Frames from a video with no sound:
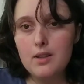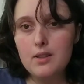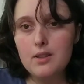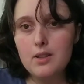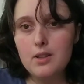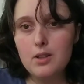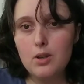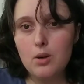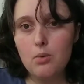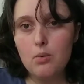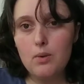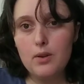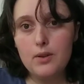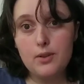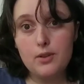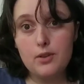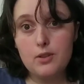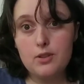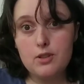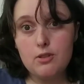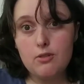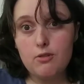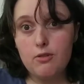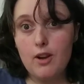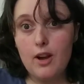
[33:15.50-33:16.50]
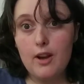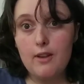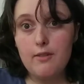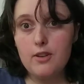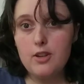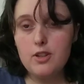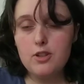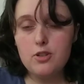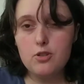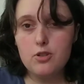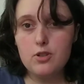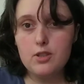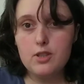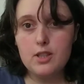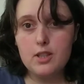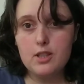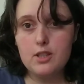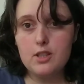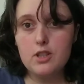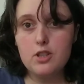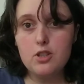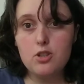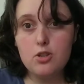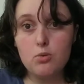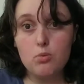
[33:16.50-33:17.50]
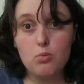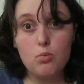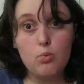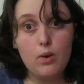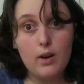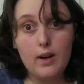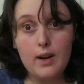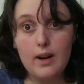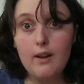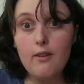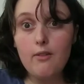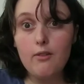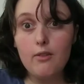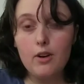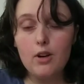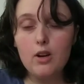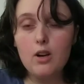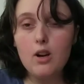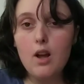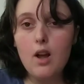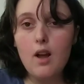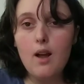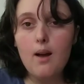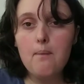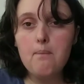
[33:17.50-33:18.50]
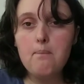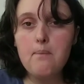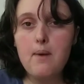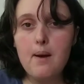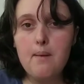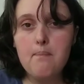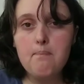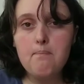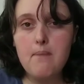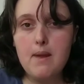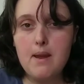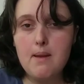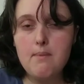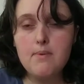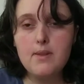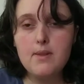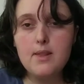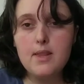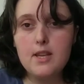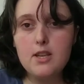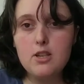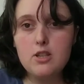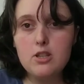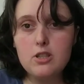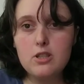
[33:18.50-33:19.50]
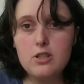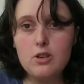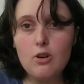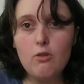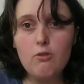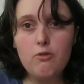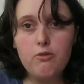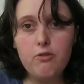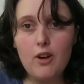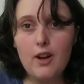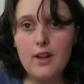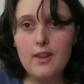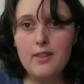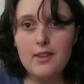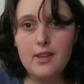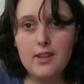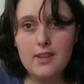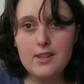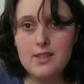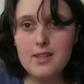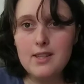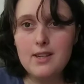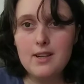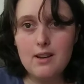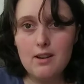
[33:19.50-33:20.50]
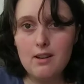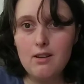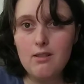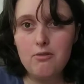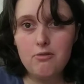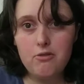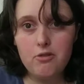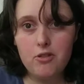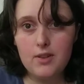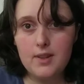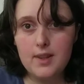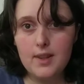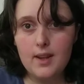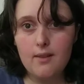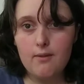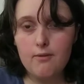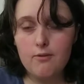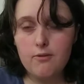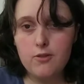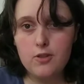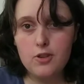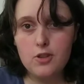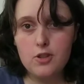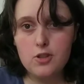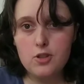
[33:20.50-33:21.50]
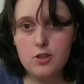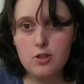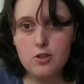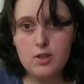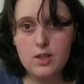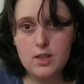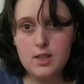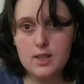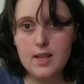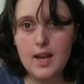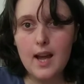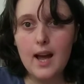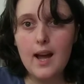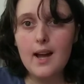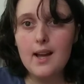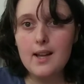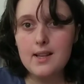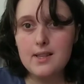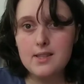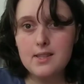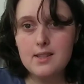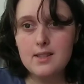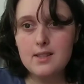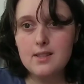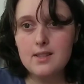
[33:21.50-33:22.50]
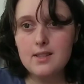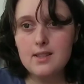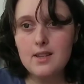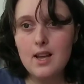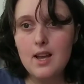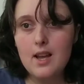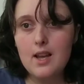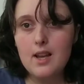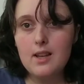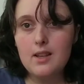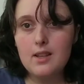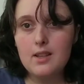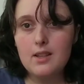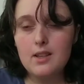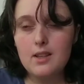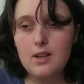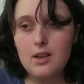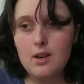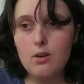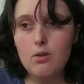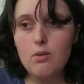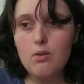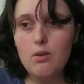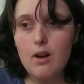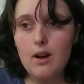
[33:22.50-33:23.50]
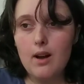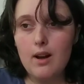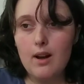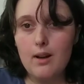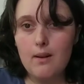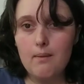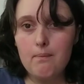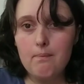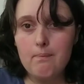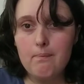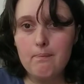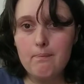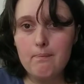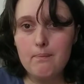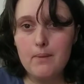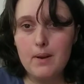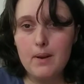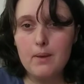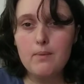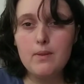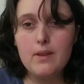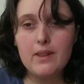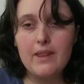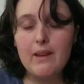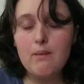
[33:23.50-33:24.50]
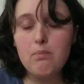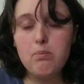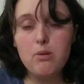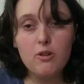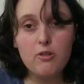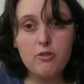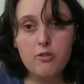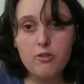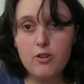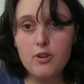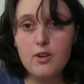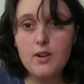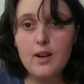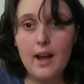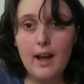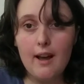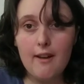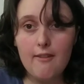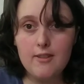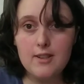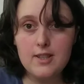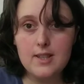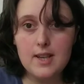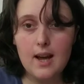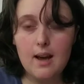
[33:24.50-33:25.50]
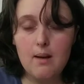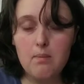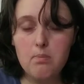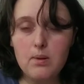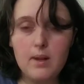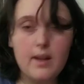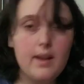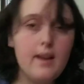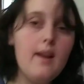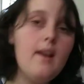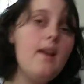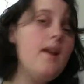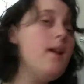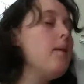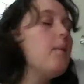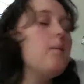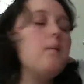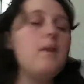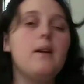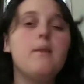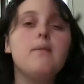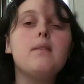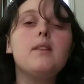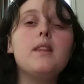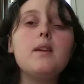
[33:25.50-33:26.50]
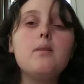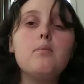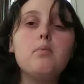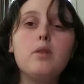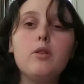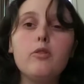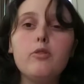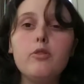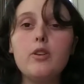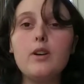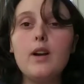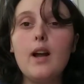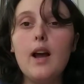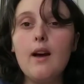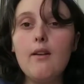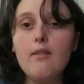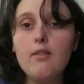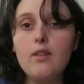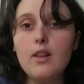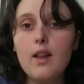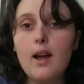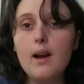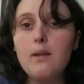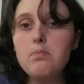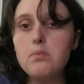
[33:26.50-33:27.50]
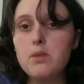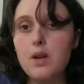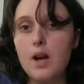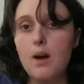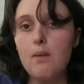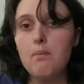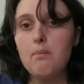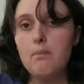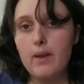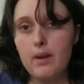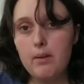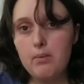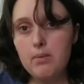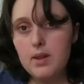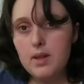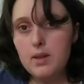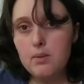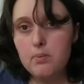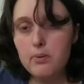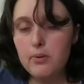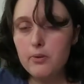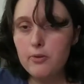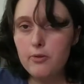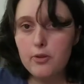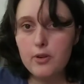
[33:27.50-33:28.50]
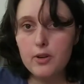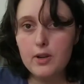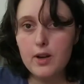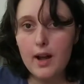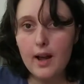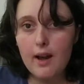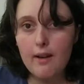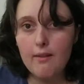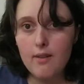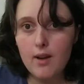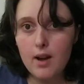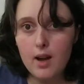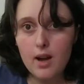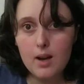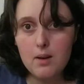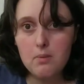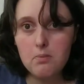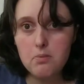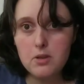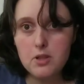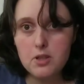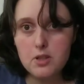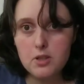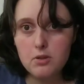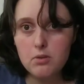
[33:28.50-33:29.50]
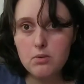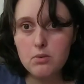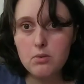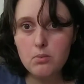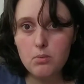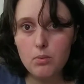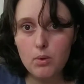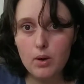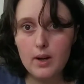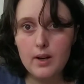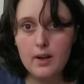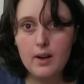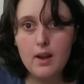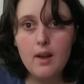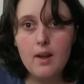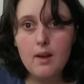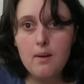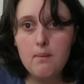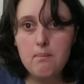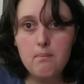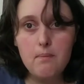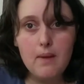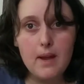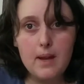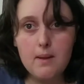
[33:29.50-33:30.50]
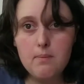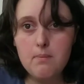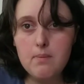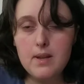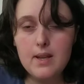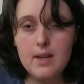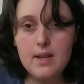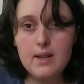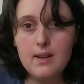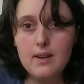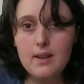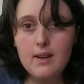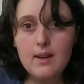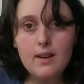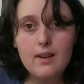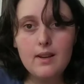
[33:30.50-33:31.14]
you know, whether it's a 5-inch or a 6-inch or whatever, but maybe they just don't find that's enough for them for certain tasks. You know, maybe they prefer to have a tablet. Maybe they prefer to have a laptop. Maybe they prefer to have a hybrid 2-in-1. Maybe,